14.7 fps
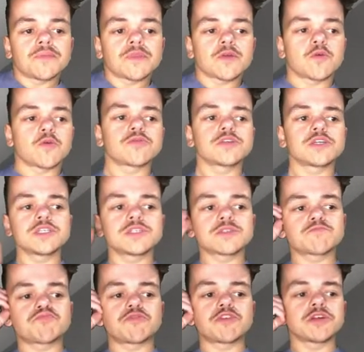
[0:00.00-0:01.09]
All these
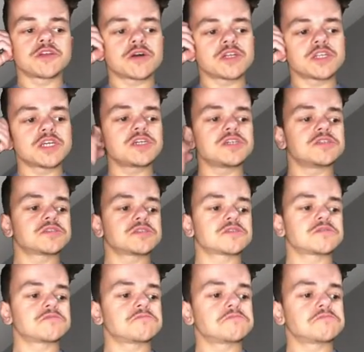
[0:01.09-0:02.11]
brilliant ideas.